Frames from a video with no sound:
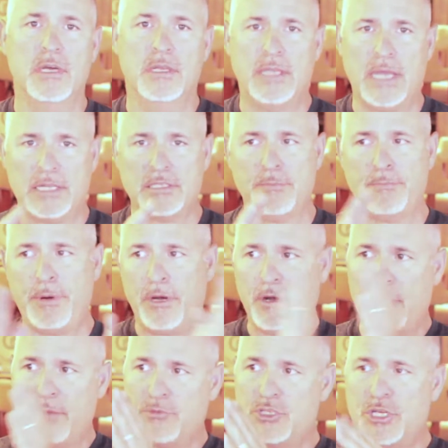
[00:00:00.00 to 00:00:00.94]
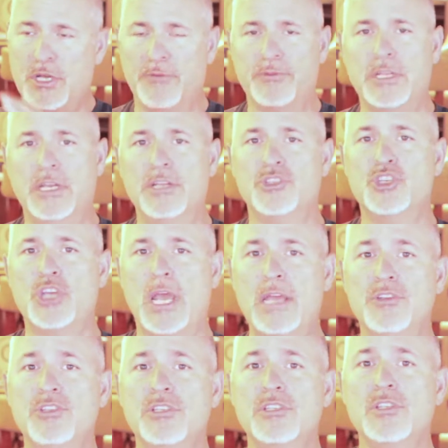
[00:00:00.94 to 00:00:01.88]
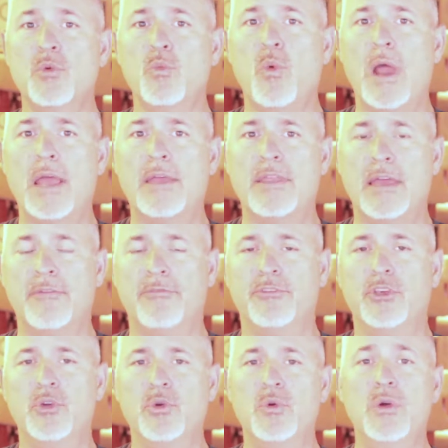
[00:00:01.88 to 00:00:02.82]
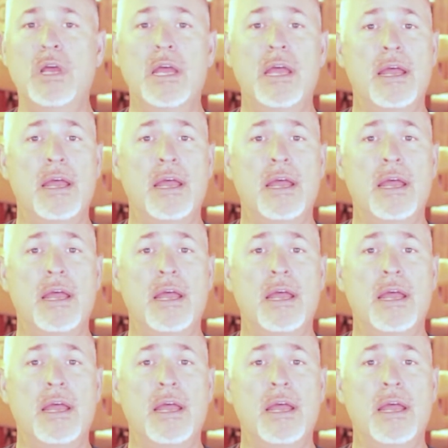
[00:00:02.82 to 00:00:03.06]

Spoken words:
That's a paradigm shift, and it changes the way they view